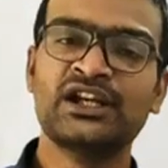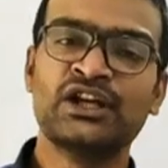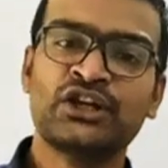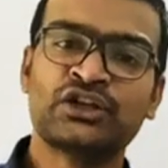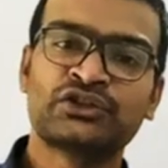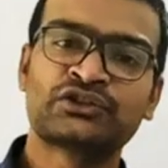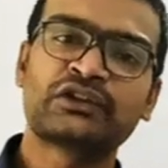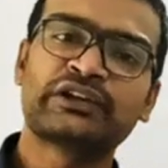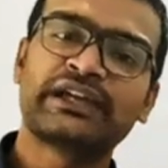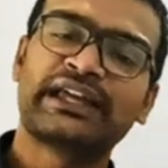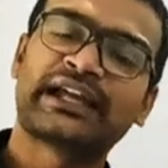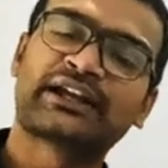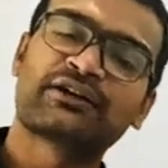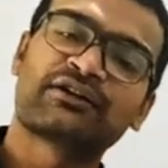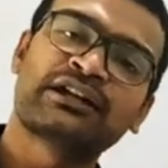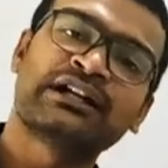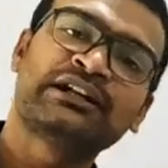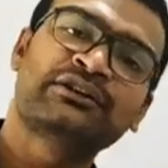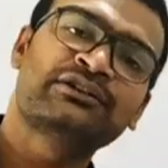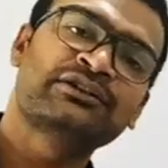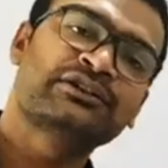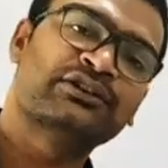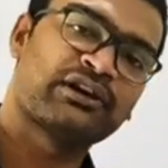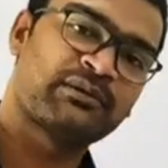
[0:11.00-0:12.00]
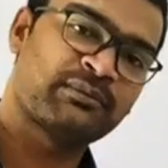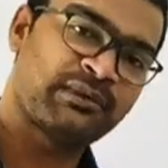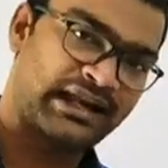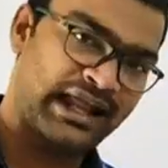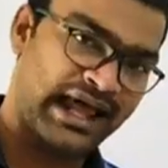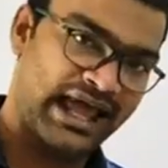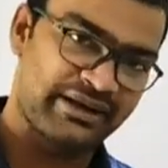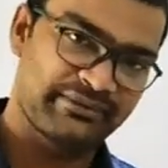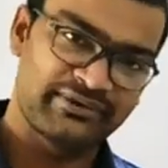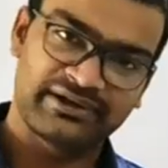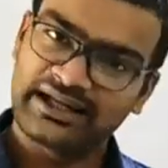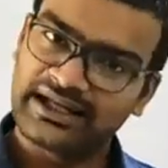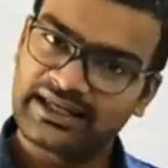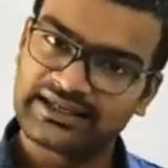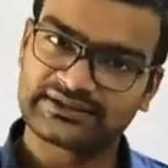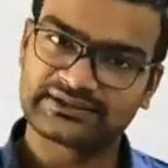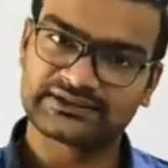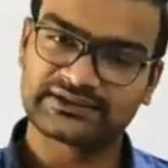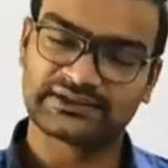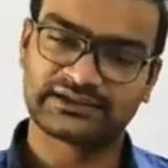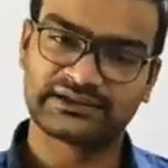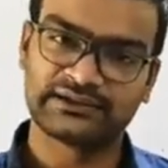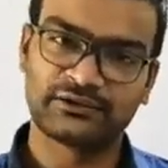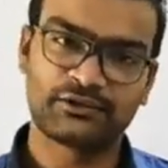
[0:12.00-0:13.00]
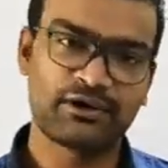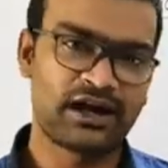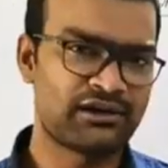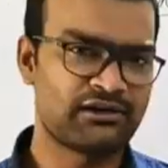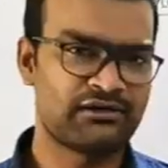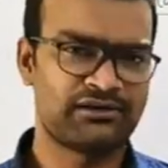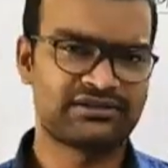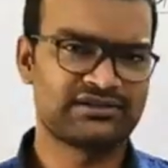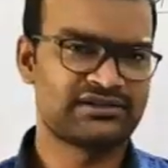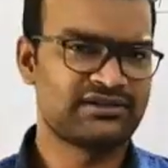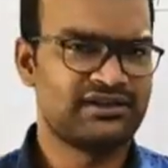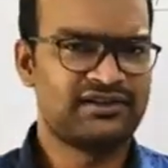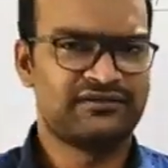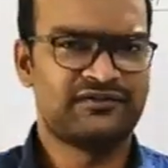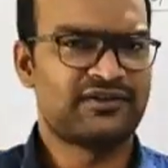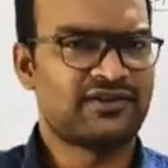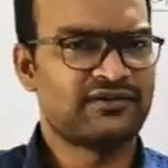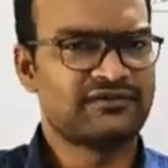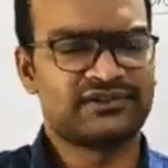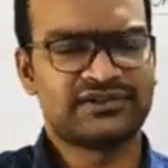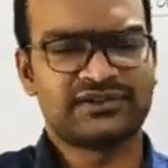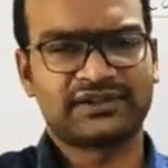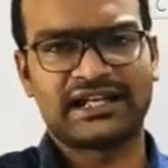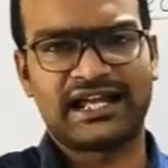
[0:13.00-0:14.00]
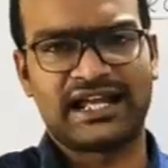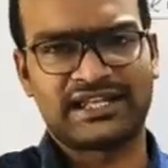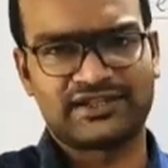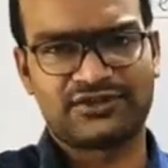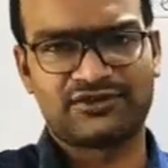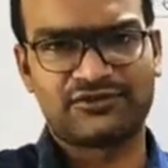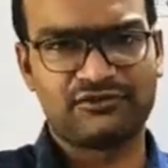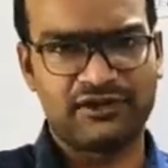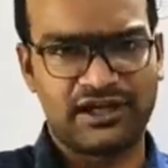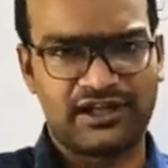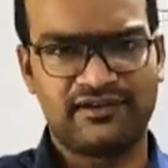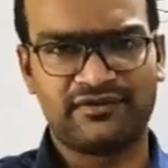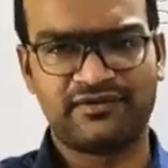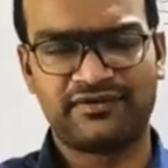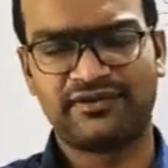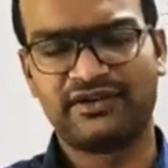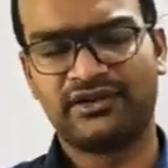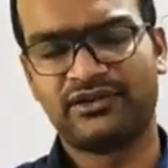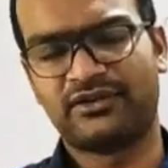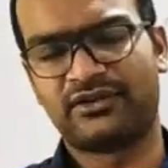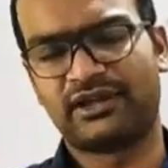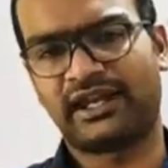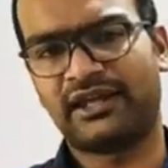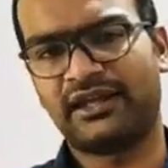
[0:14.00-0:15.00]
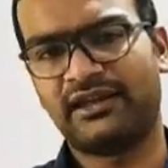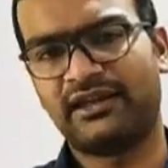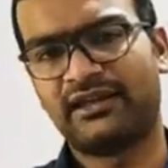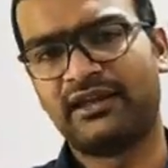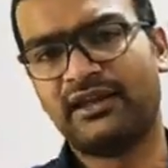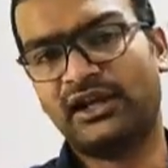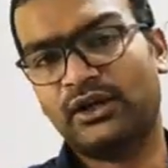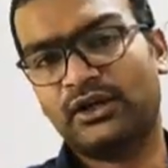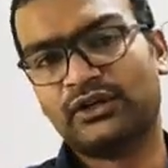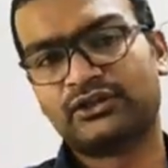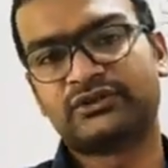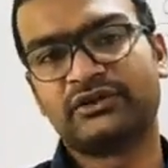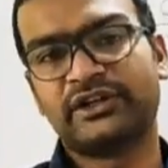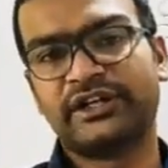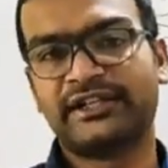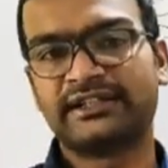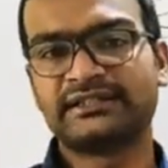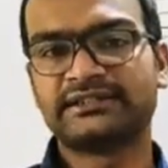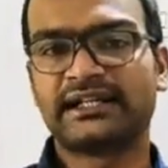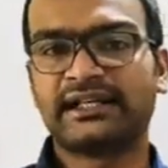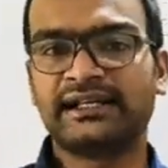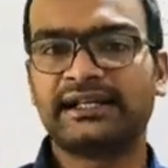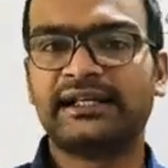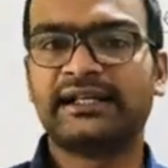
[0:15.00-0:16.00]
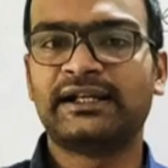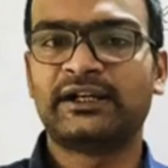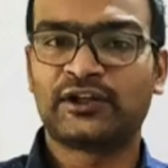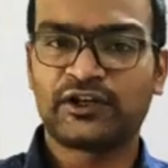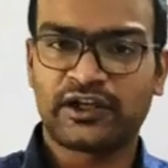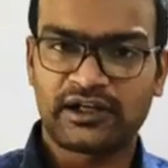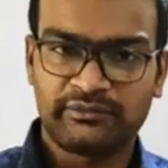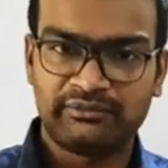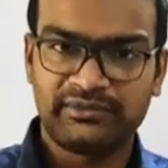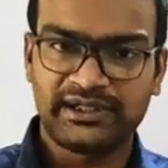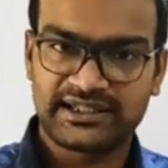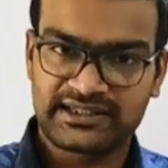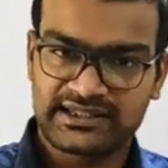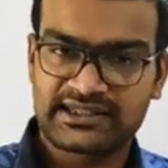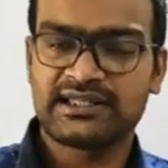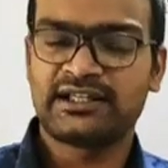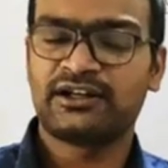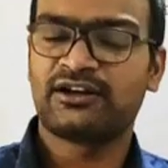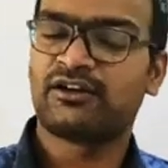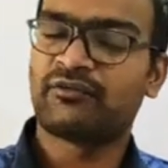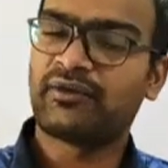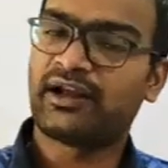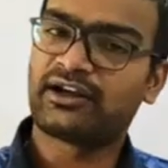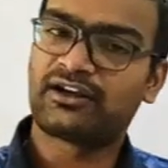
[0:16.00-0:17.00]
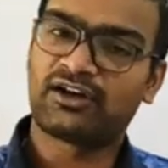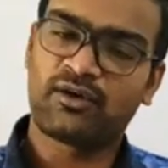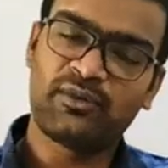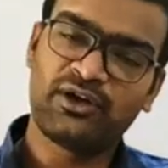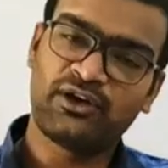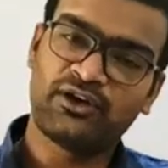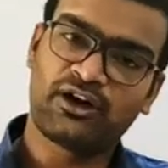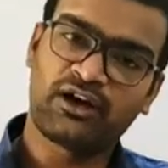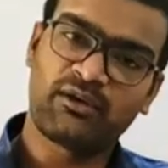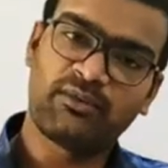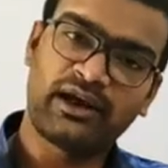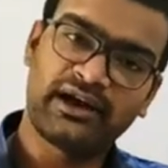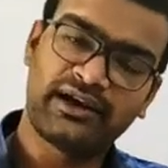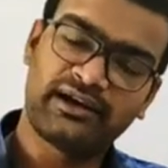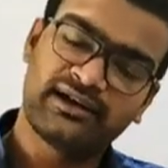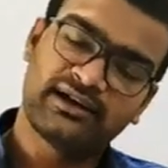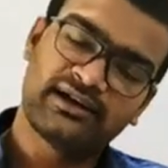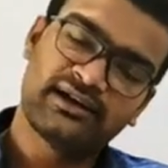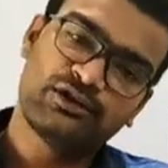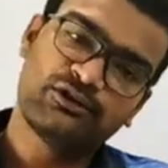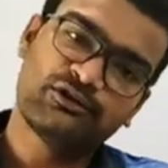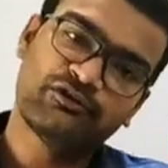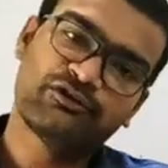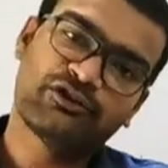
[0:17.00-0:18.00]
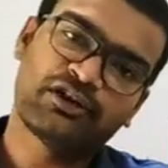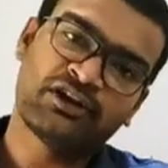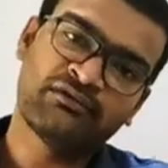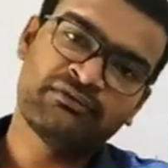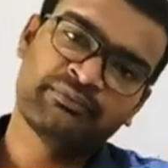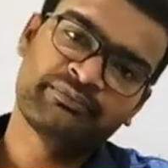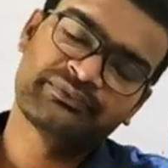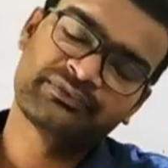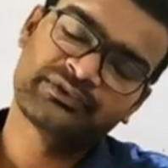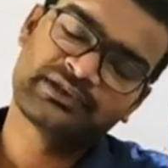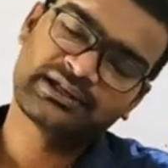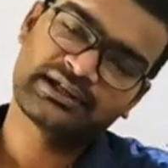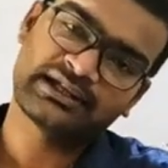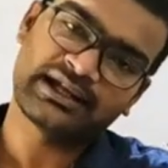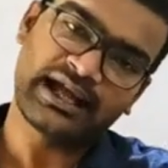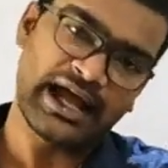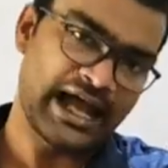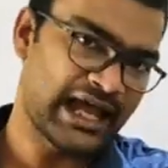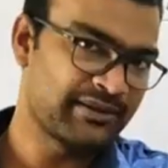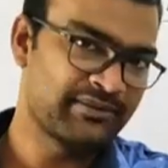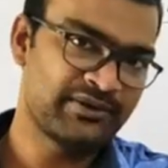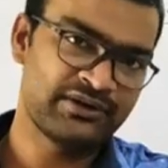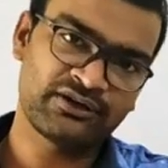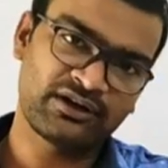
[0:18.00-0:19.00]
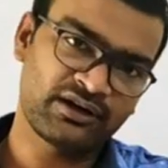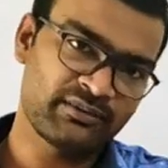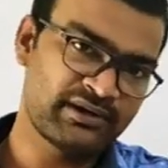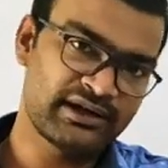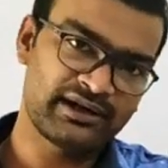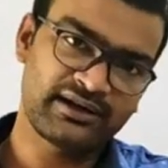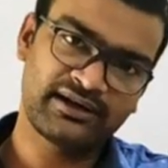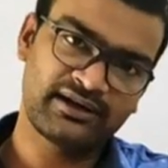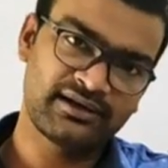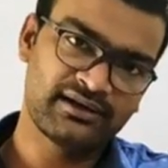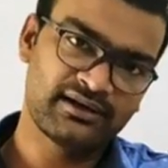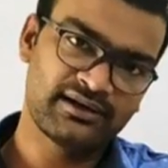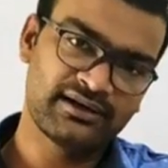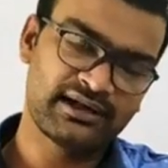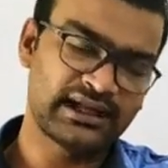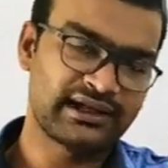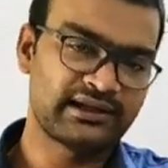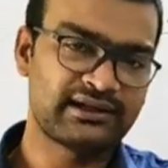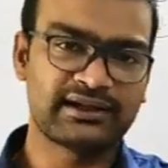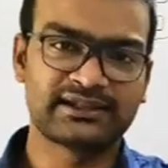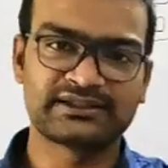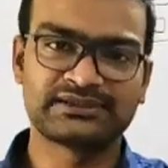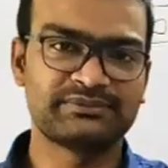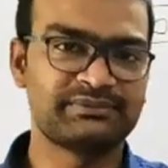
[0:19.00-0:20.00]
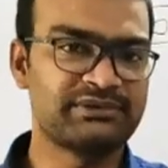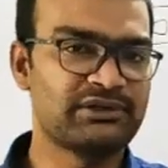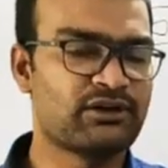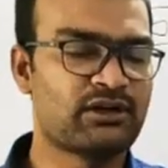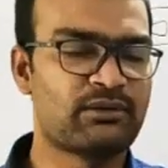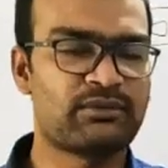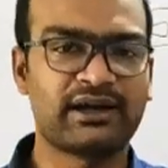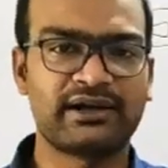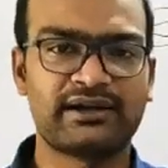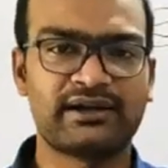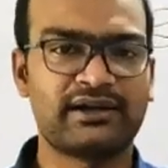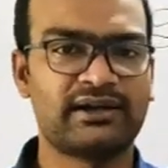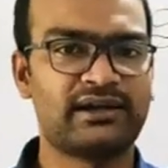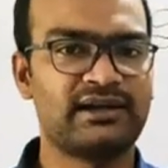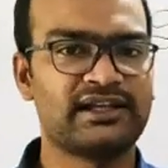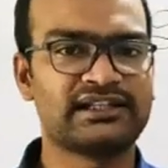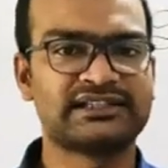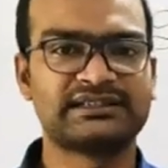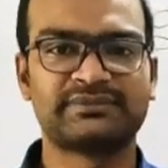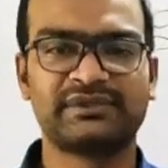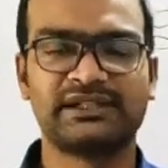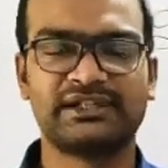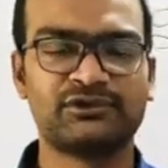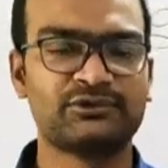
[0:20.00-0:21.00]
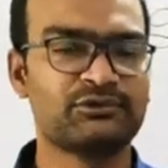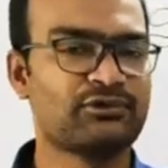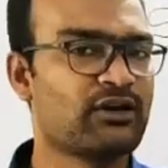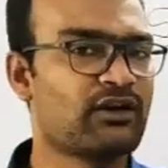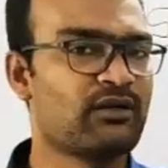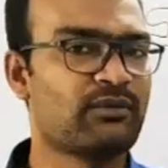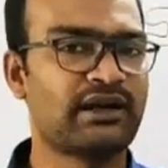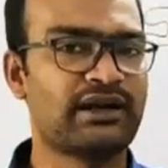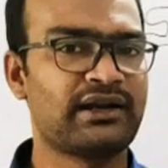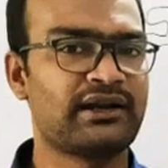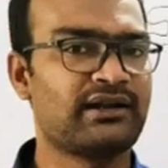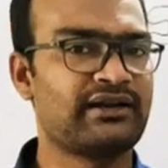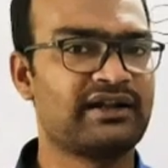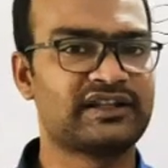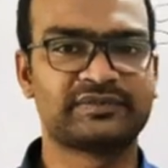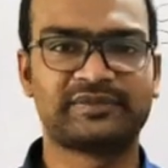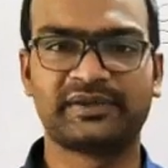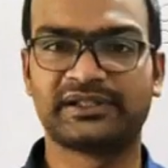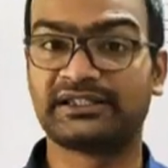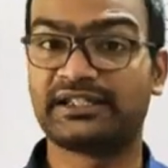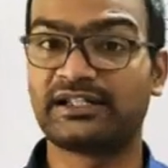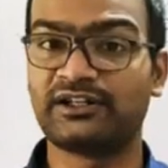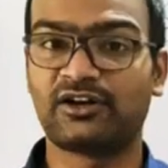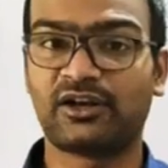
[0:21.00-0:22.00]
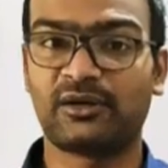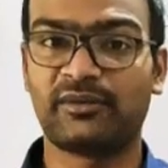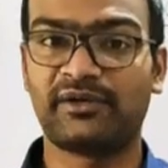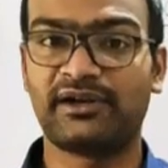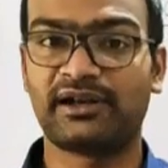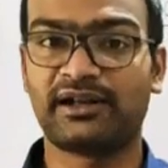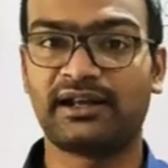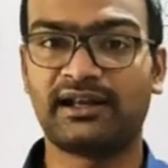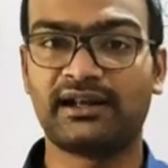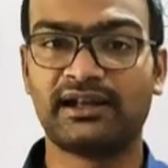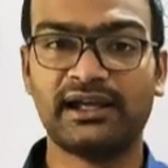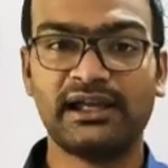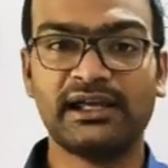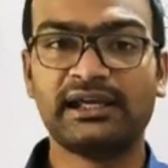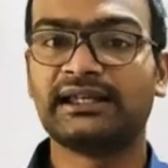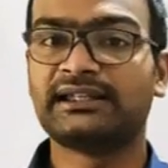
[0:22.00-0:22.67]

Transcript: So according to normal hybridization, what we have studied from class 12, okay, so it is the intermixing of atomic orbital to form hybrid orbital like sp orbital, sp2 orbital, sp3 orbital.